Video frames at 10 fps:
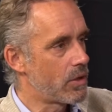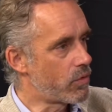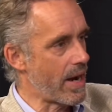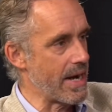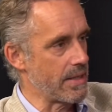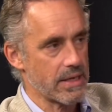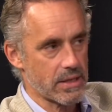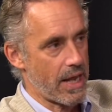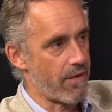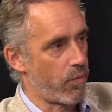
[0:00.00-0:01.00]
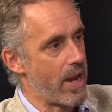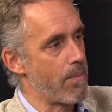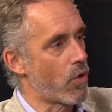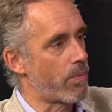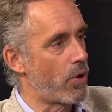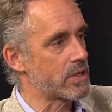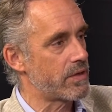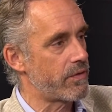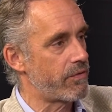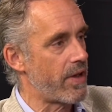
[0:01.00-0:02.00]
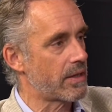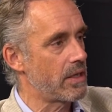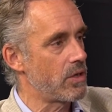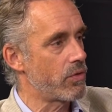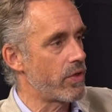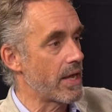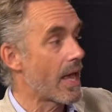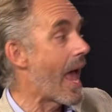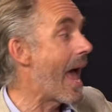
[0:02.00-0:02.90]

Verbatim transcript: great, that's going to have way more positive effect than you think